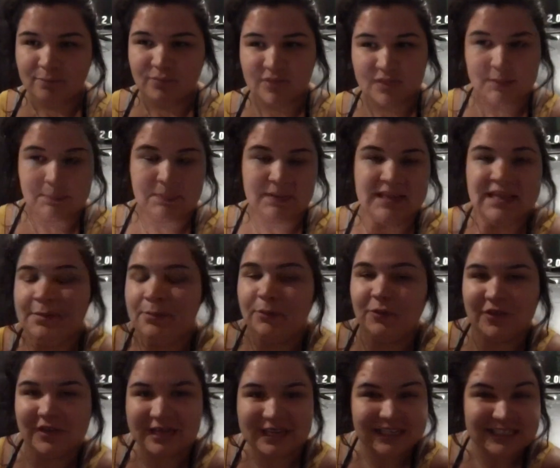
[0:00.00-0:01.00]
the people
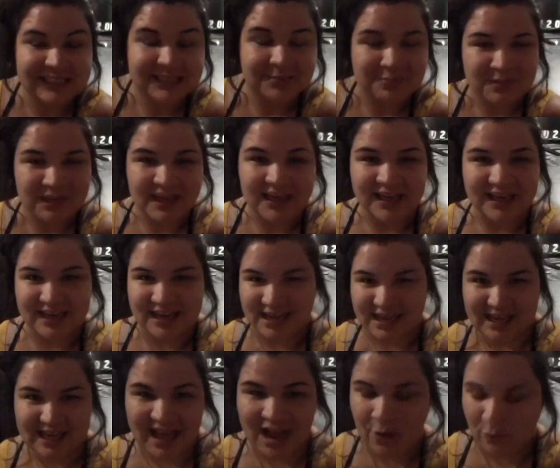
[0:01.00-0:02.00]
that I get to meet and
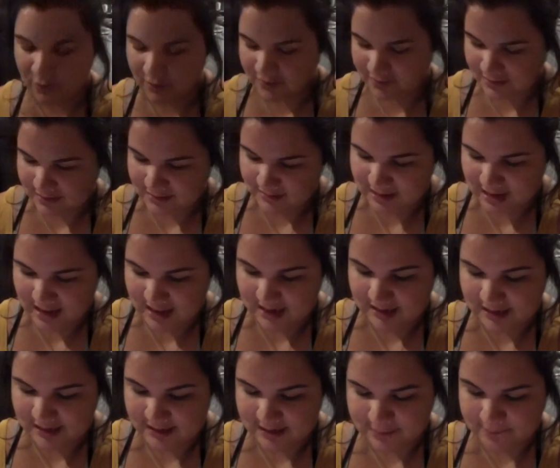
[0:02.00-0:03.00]
hang out with and
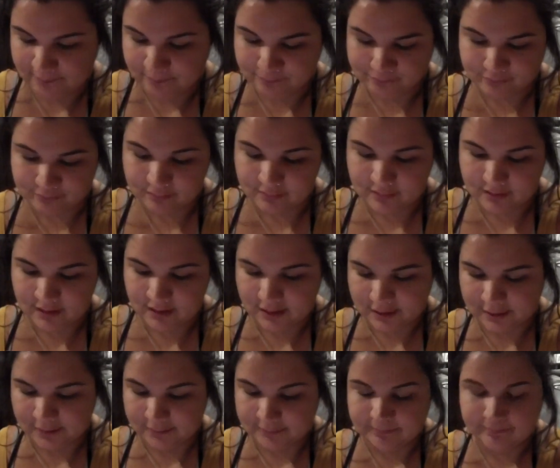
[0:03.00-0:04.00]
you
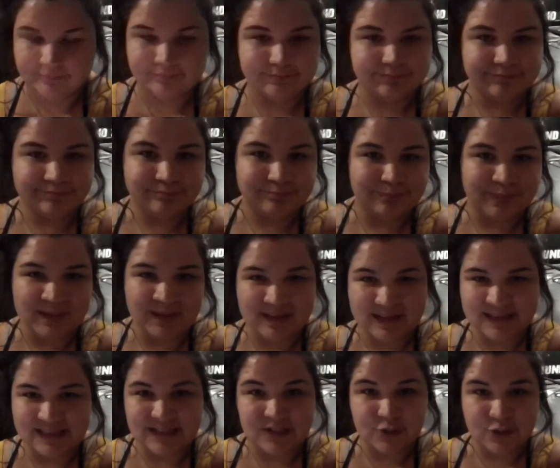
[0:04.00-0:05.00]
know, be
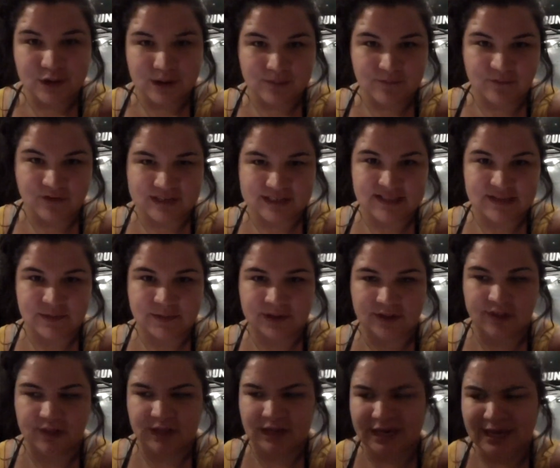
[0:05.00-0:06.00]
Instagram friends
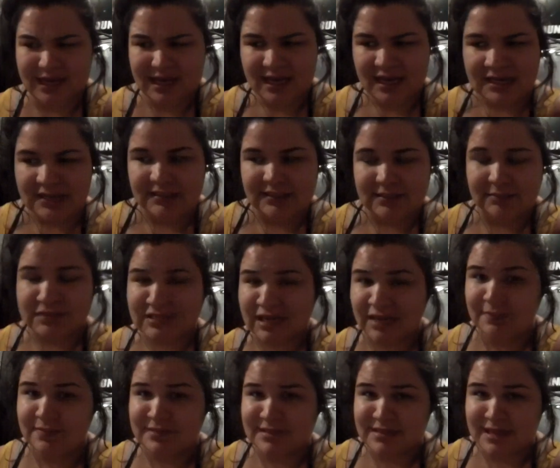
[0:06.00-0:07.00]
with, and
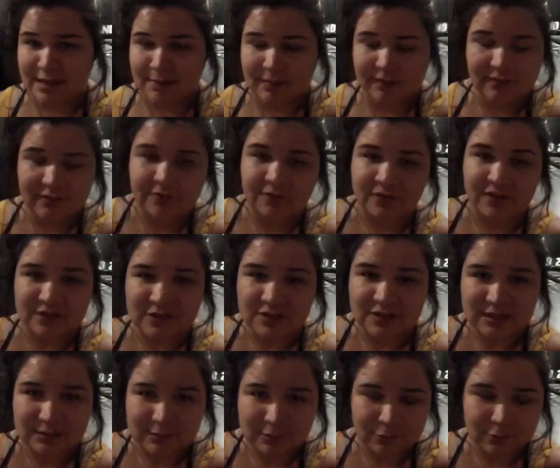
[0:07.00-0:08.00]
sometimes I'm even friends
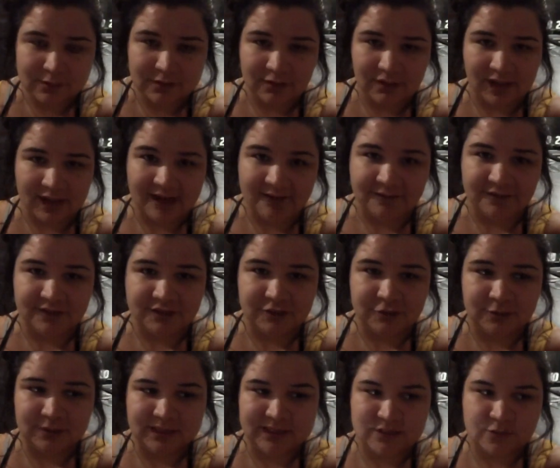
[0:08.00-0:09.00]
with them in real life too,
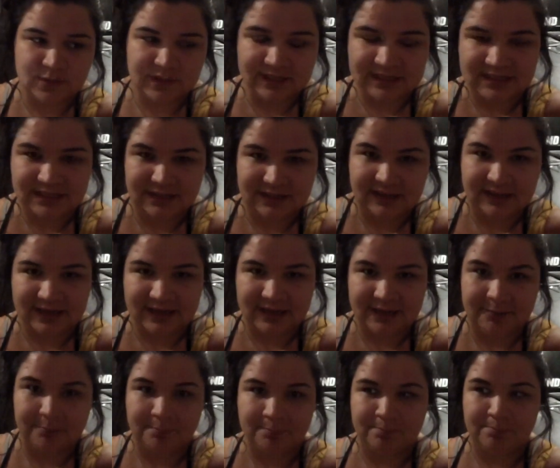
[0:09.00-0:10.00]
because we get to
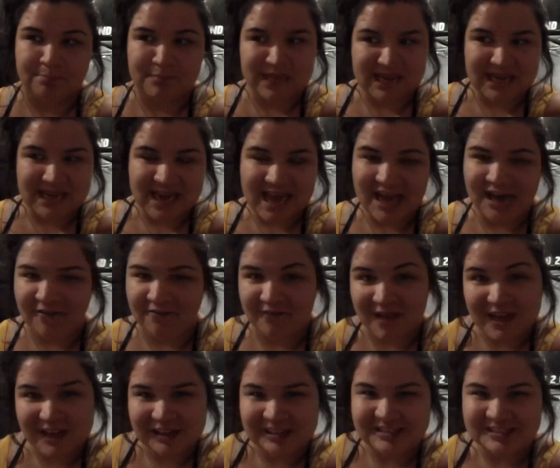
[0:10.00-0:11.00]
meet at
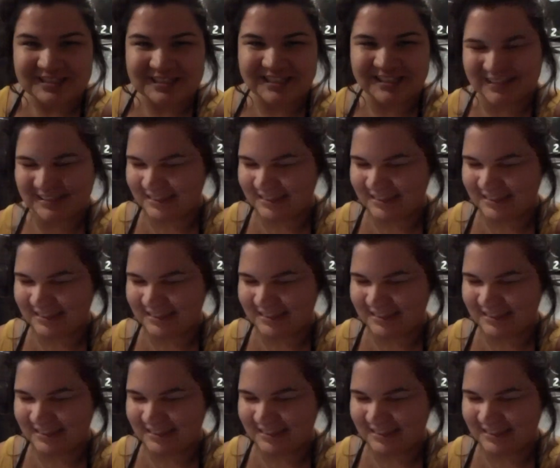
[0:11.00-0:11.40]
events.